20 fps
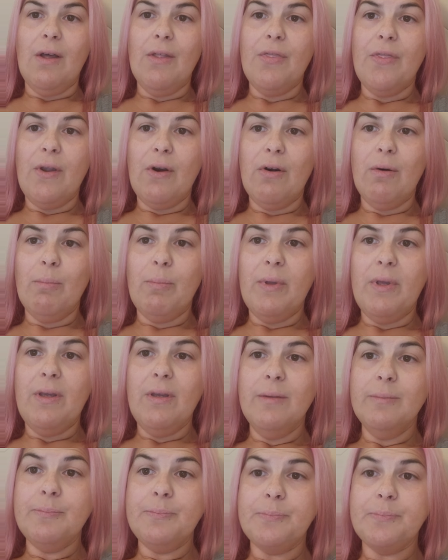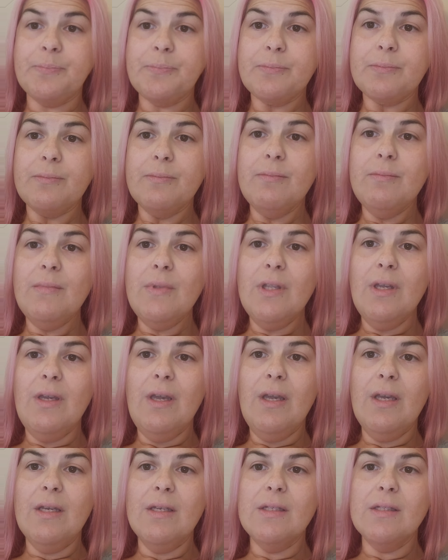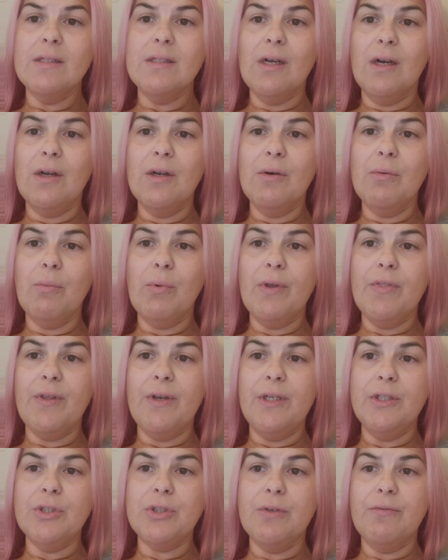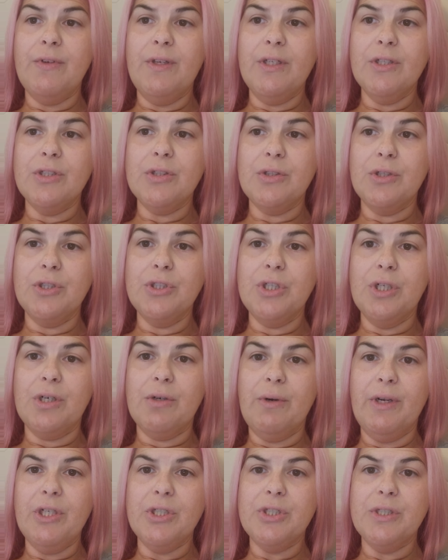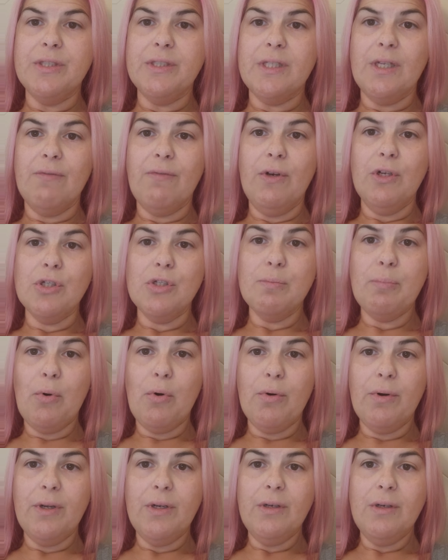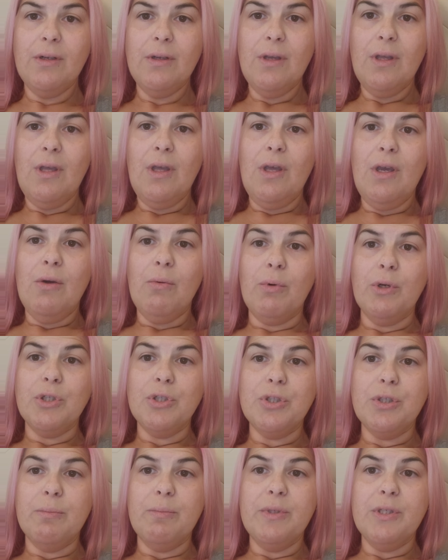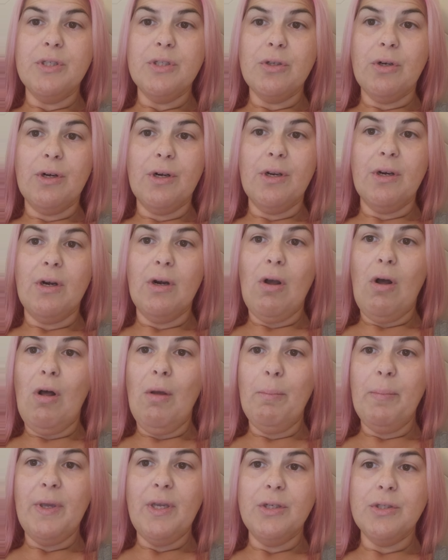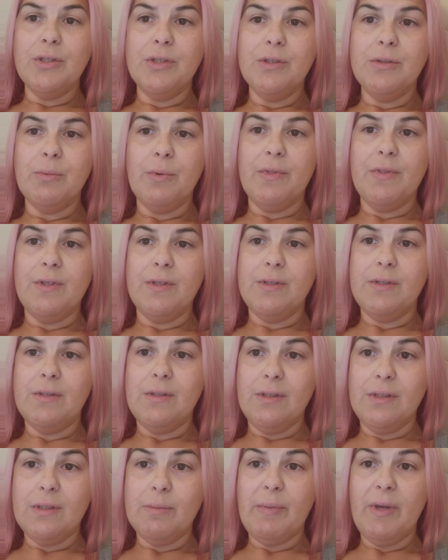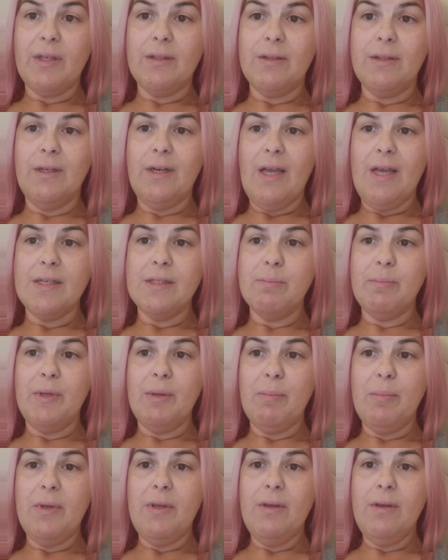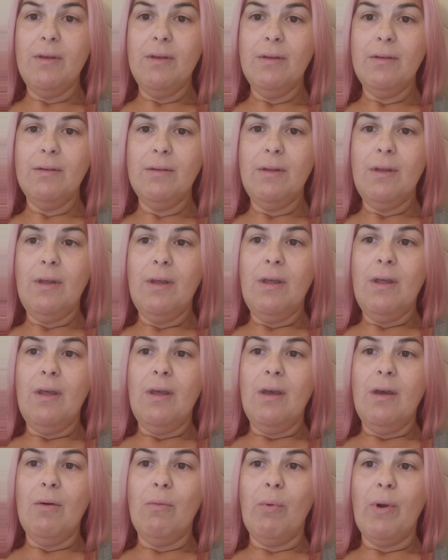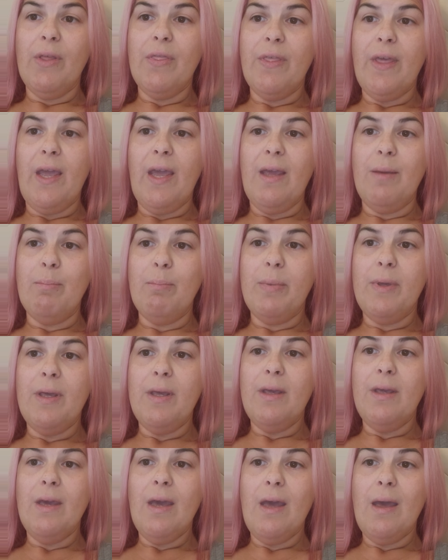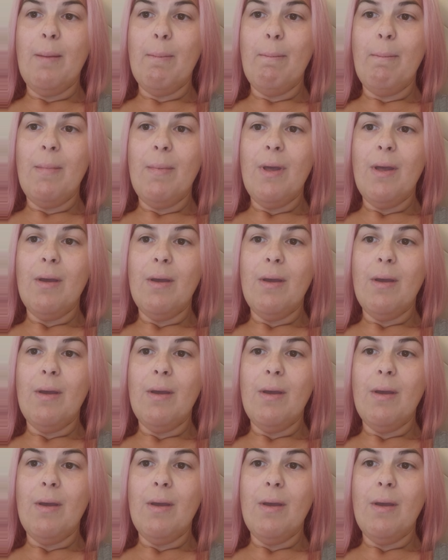Therapy is done with an intravenous third-generation cephalosporin, which should be started in all patients with a suspected SBP with a PMN